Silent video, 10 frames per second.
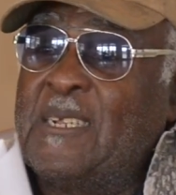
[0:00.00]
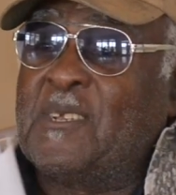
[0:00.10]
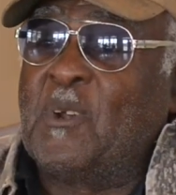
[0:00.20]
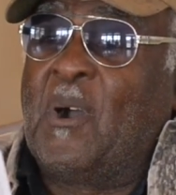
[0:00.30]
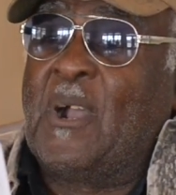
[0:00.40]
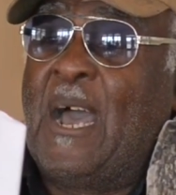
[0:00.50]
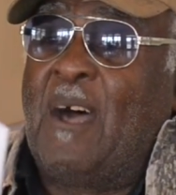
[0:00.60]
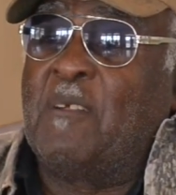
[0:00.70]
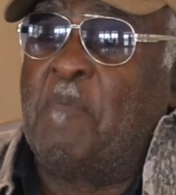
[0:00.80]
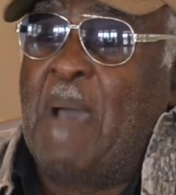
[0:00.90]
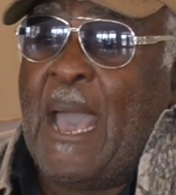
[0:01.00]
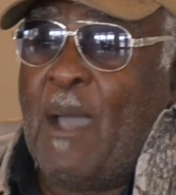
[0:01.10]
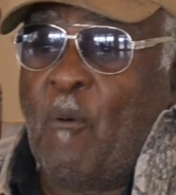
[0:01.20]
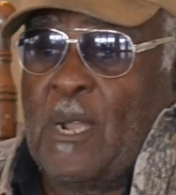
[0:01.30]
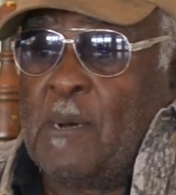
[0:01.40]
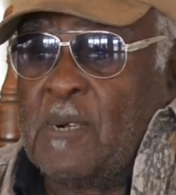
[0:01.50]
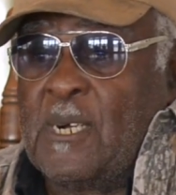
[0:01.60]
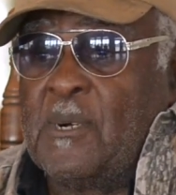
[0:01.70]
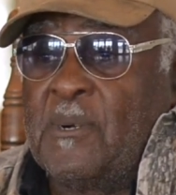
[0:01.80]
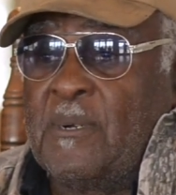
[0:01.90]
So Uncle Anson married one of them
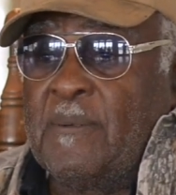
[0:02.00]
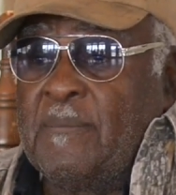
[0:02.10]
girls,